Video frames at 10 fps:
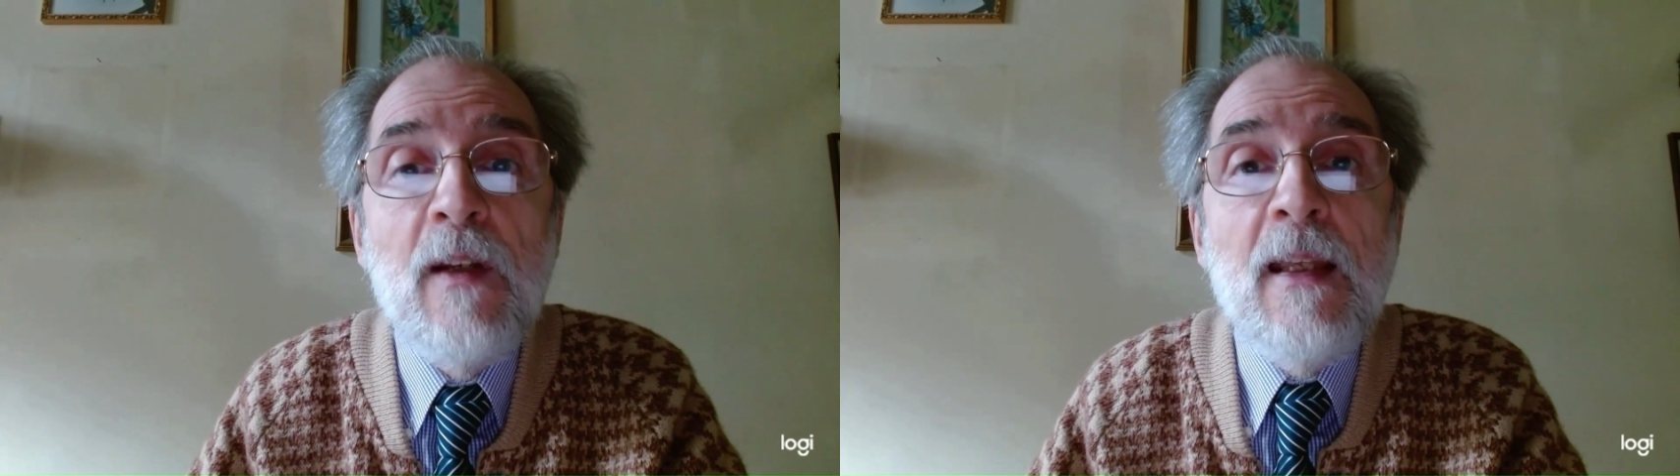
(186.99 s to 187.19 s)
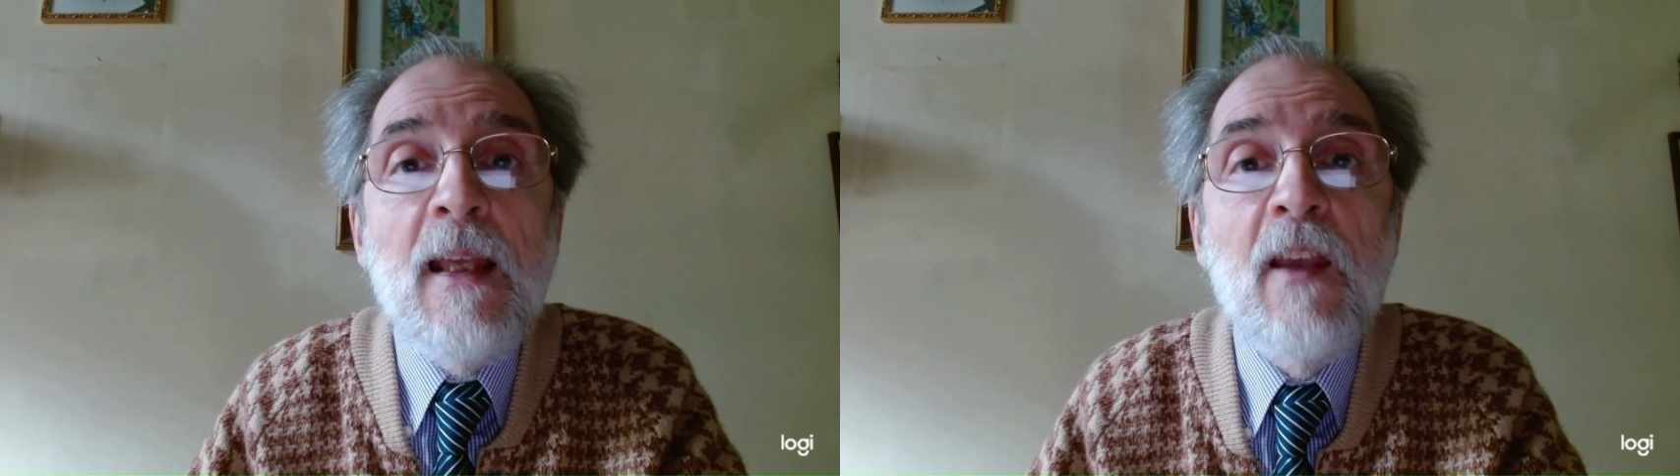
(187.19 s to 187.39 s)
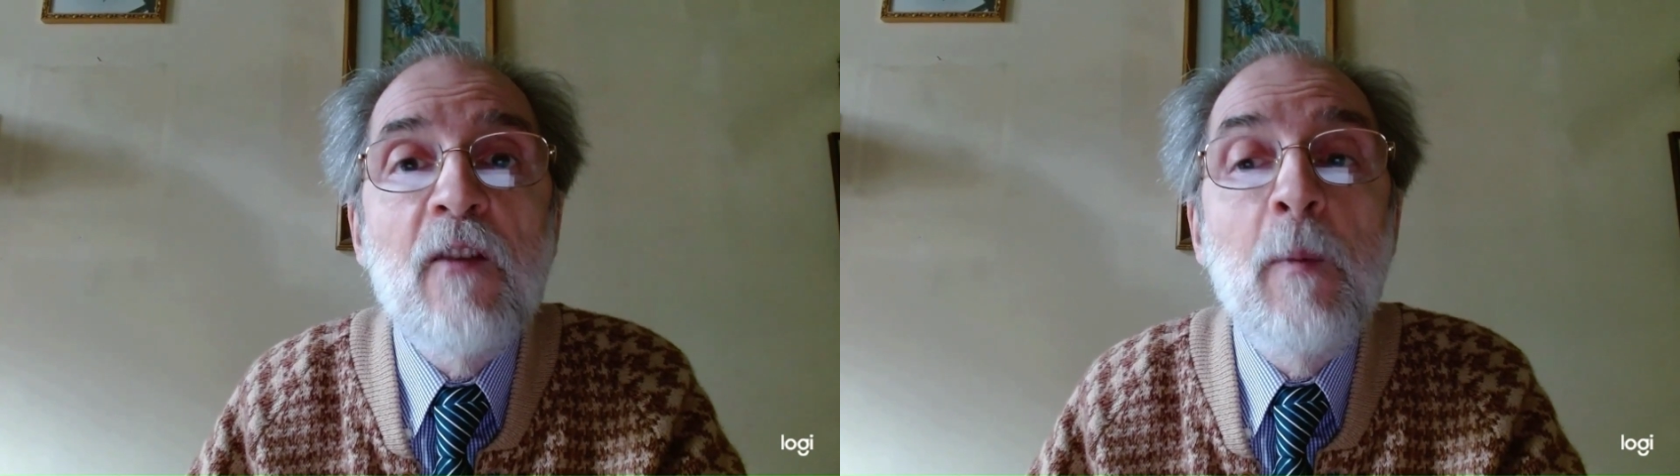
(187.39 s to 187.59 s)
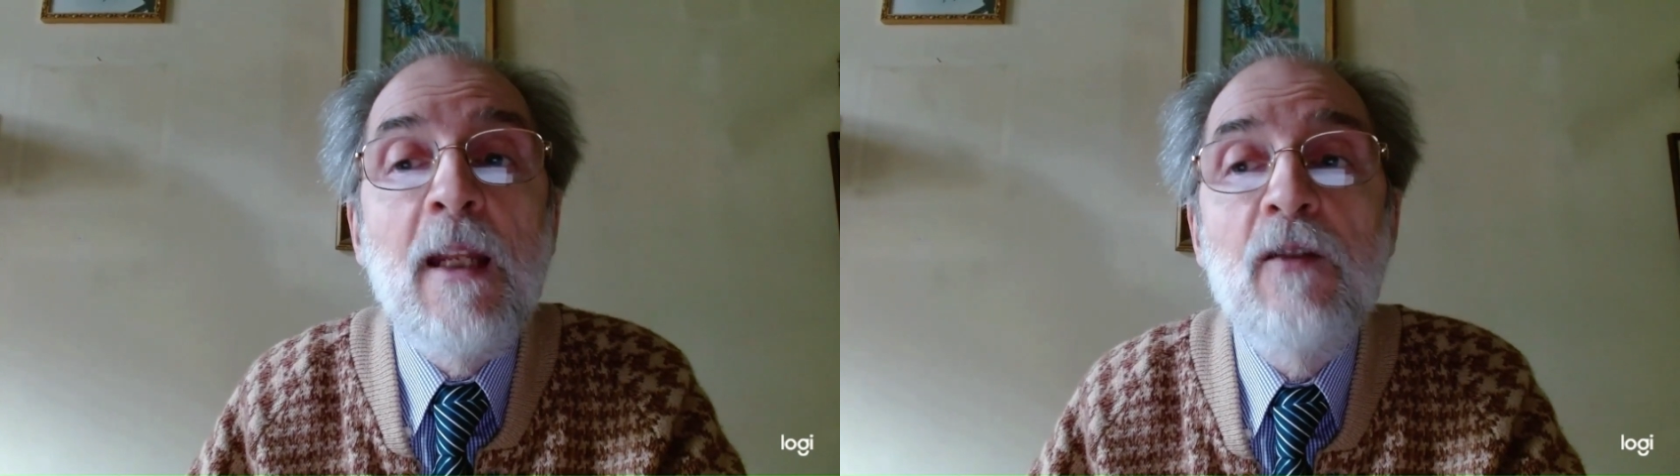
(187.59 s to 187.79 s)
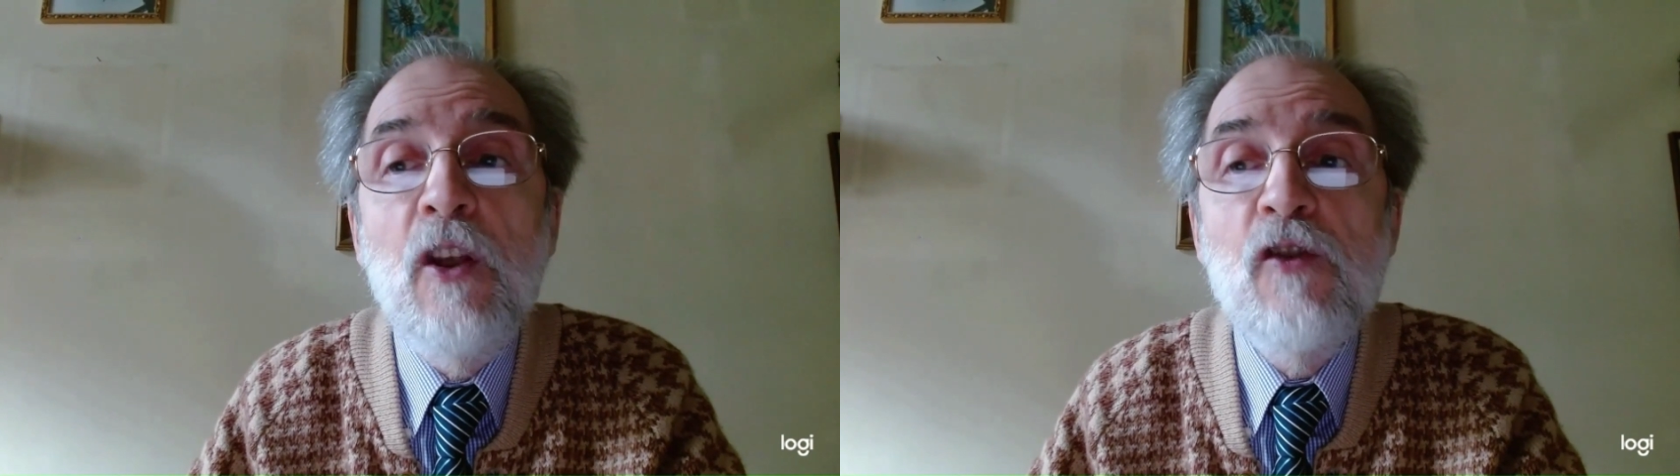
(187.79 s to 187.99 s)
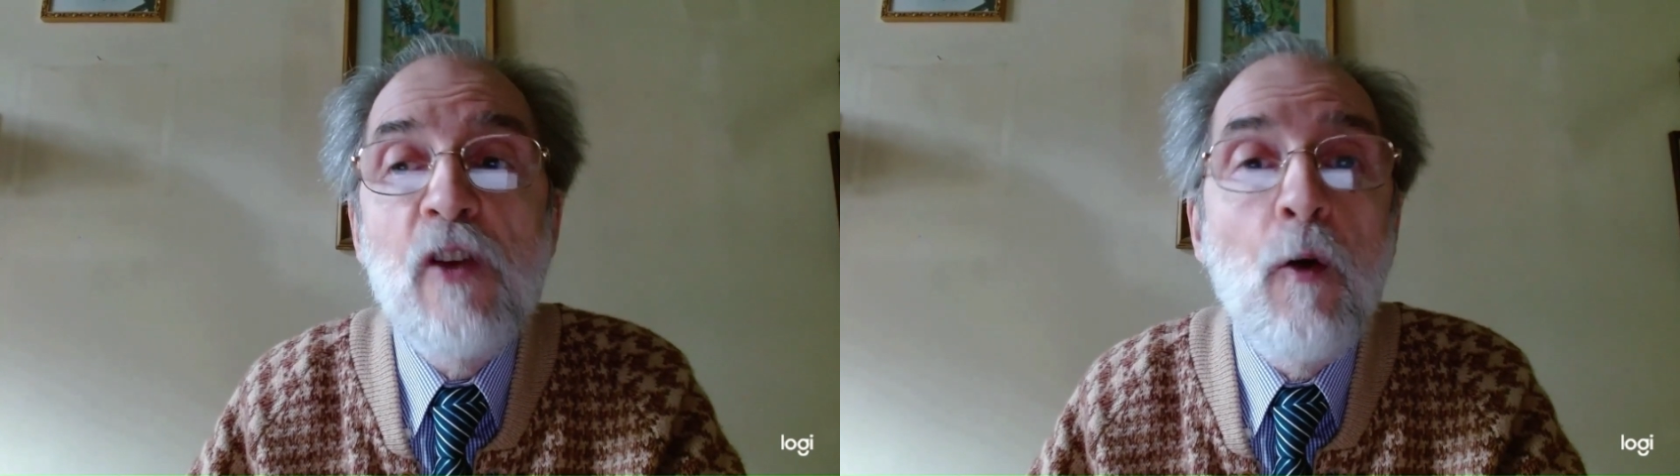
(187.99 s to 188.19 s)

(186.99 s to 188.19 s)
Daphne has been a